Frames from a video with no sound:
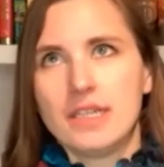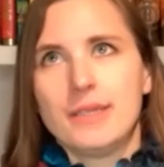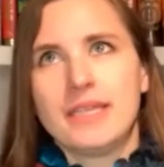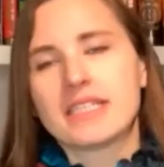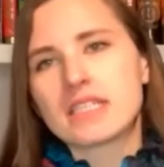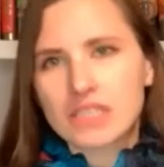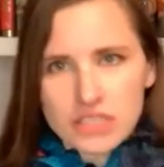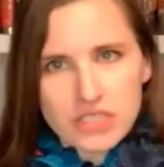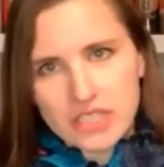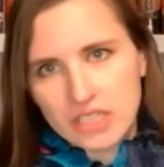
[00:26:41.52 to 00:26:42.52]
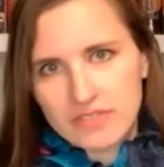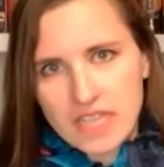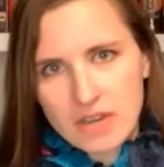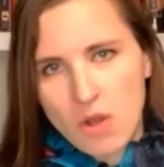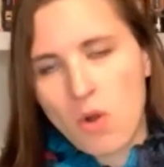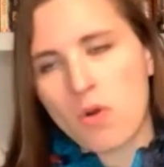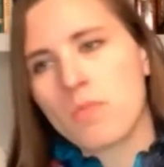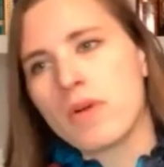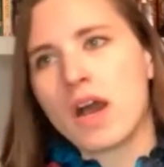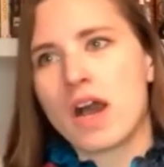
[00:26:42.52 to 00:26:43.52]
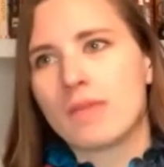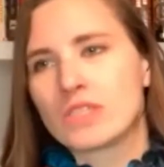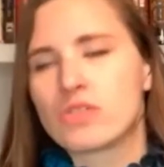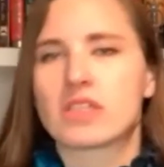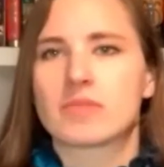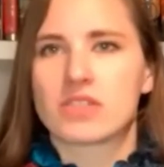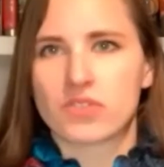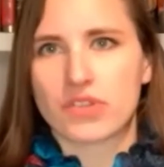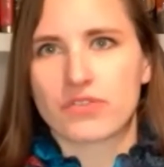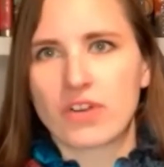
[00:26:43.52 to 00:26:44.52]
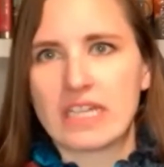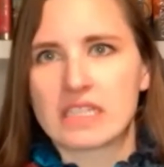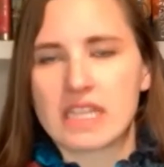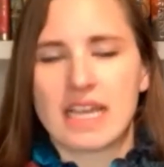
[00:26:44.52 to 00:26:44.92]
his sister still lived at home. She was upstairs with her friends,